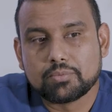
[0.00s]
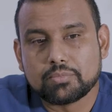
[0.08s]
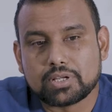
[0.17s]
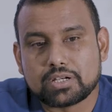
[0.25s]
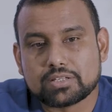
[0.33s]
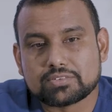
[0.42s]

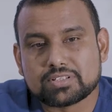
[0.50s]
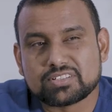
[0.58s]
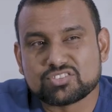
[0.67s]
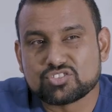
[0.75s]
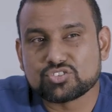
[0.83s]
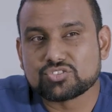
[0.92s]
But it is a
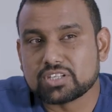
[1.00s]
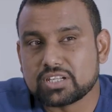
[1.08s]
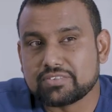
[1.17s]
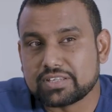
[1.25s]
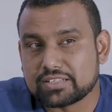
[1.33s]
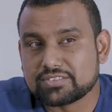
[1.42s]

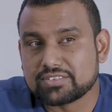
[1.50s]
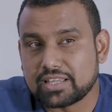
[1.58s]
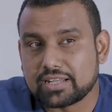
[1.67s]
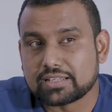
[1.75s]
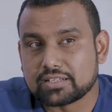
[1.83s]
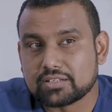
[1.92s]
dissociative
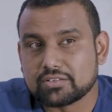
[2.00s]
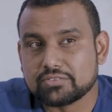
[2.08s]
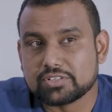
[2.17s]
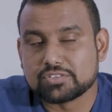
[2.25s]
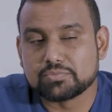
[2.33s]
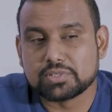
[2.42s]
anesthetic,
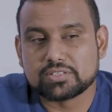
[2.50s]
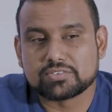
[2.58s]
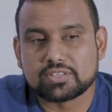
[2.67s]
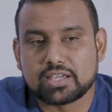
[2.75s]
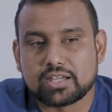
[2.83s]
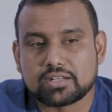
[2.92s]
which means
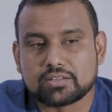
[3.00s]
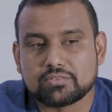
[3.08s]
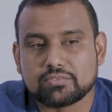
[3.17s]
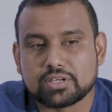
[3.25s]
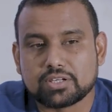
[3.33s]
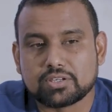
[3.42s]
that
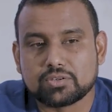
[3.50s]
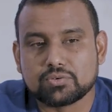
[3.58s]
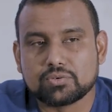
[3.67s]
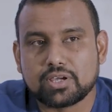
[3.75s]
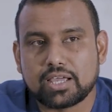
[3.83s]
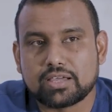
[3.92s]
when
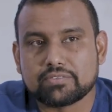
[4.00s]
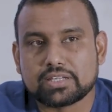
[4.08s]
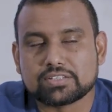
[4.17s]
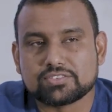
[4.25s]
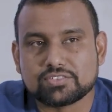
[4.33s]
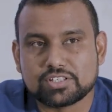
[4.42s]
you have
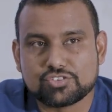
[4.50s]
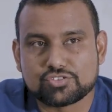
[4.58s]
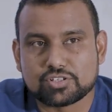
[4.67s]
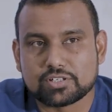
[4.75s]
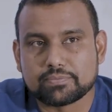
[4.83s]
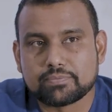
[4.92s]

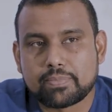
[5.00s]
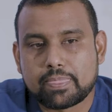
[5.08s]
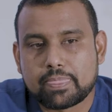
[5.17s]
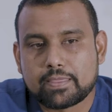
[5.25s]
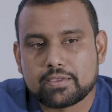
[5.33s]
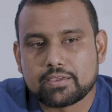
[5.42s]
anesthesia,
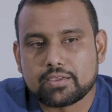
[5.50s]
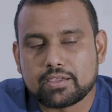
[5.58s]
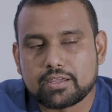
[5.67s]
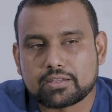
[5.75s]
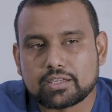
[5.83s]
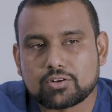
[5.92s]

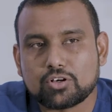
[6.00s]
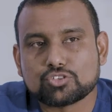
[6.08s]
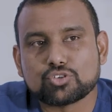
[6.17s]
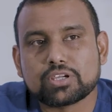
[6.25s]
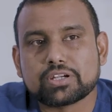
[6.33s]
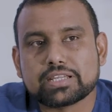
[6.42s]
it can
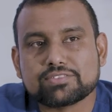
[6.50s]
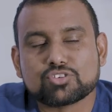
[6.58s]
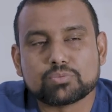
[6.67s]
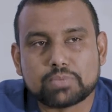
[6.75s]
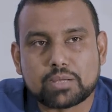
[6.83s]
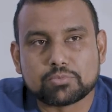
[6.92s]
also erase
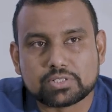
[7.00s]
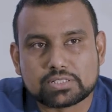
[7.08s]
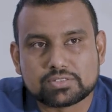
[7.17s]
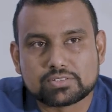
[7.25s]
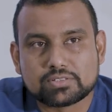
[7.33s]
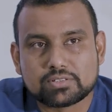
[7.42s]
your
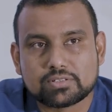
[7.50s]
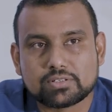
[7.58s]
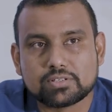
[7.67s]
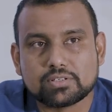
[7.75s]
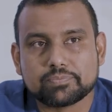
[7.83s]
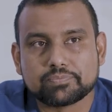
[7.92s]
memories.
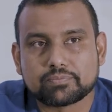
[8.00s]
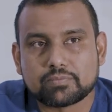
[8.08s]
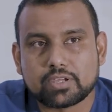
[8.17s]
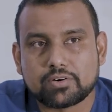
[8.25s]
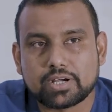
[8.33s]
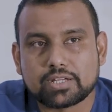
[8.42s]

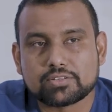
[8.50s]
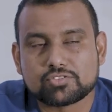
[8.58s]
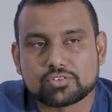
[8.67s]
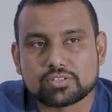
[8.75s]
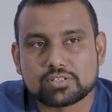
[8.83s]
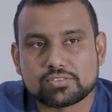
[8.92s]
All right,
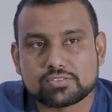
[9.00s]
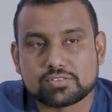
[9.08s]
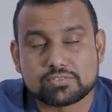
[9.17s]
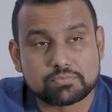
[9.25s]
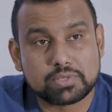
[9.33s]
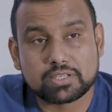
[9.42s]
so there's
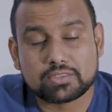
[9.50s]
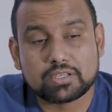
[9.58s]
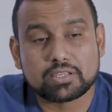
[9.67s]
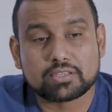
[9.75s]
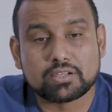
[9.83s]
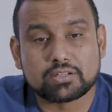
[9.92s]
a big
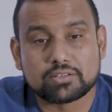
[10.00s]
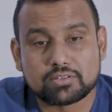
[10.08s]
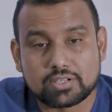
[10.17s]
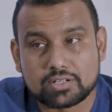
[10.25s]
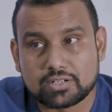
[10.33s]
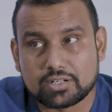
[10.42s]
thing that, and
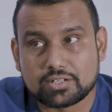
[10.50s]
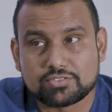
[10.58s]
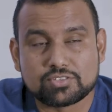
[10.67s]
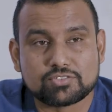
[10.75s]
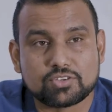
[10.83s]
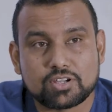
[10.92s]
an
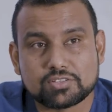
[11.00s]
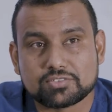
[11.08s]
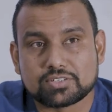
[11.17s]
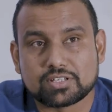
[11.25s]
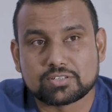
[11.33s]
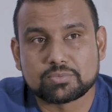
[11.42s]

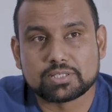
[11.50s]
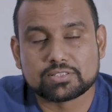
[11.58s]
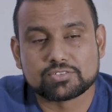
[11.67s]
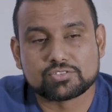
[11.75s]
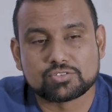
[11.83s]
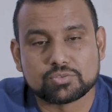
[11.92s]
anesthesiologist can explain
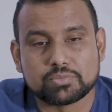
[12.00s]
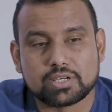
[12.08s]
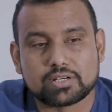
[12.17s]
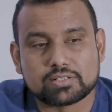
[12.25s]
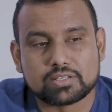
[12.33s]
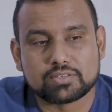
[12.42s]
this to you
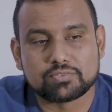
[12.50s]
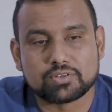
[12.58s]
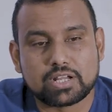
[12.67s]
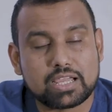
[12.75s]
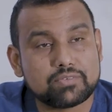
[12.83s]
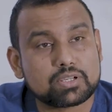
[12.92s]
better, that if
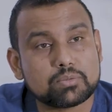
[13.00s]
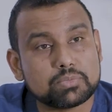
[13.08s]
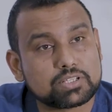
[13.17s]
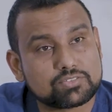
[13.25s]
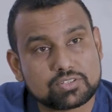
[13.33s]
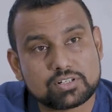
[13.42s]
you're having a
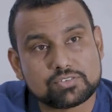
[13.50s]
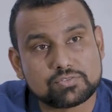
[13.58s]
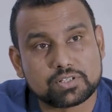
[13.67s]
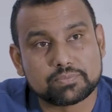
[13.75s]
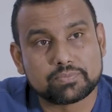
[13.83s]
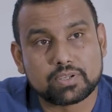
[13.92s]
big
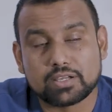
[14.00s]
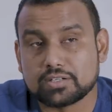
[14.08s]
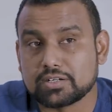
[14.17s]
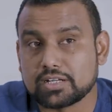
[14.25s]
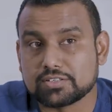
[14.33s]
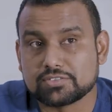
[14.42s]
surgery
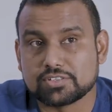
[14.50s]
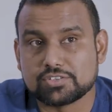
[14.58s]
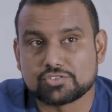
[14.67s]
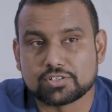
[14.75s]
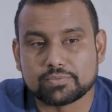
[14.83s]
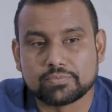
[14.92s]
under
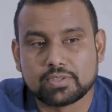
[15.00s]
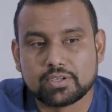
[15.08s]
anesthesia,